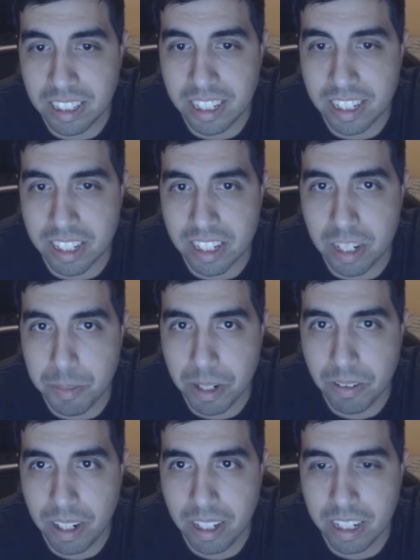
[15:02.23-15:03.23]
Is that his
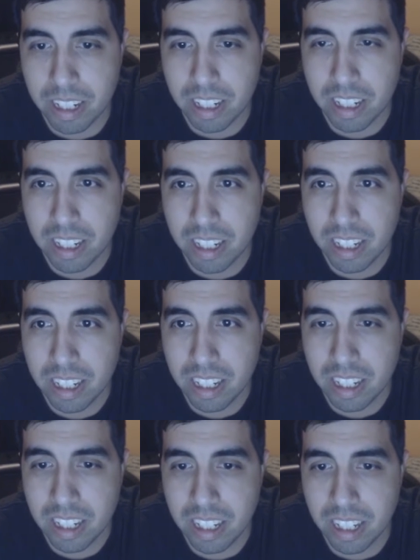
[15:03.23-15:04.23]
stomach growling?
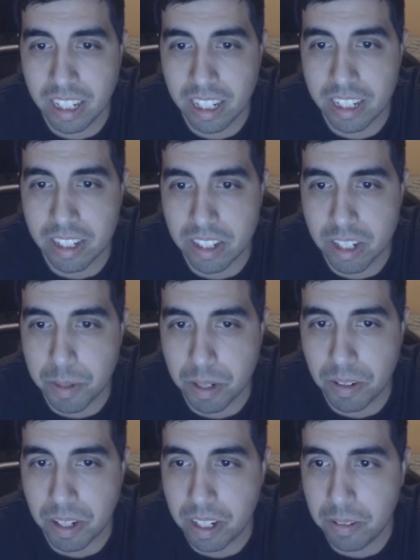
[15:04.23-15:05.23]
I think that's his
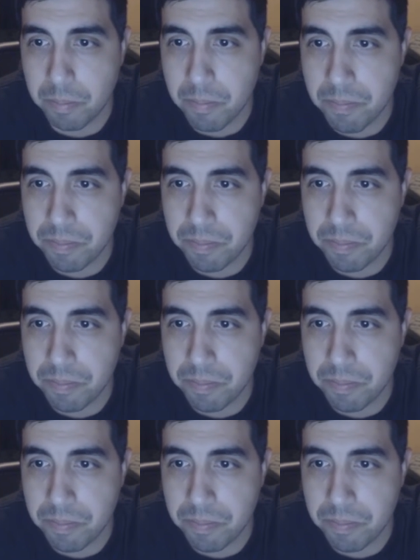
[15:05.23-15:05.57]
stomach growling.